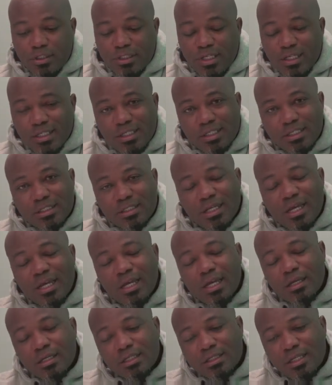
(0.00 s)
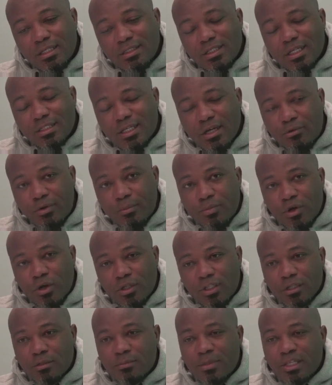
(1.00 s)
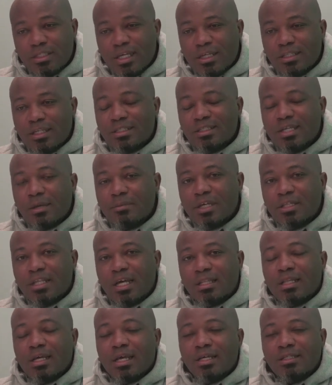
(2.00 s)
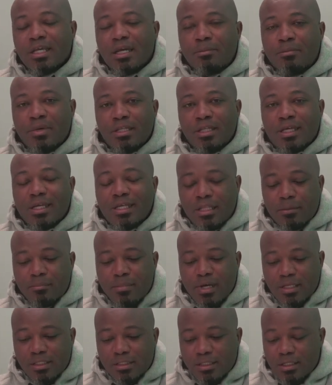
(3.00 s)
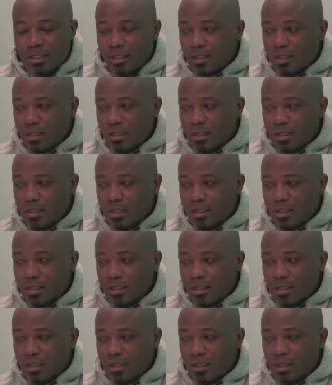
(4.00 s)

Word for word: Since it's, since it's a report, it means that it's something that has happened in the past.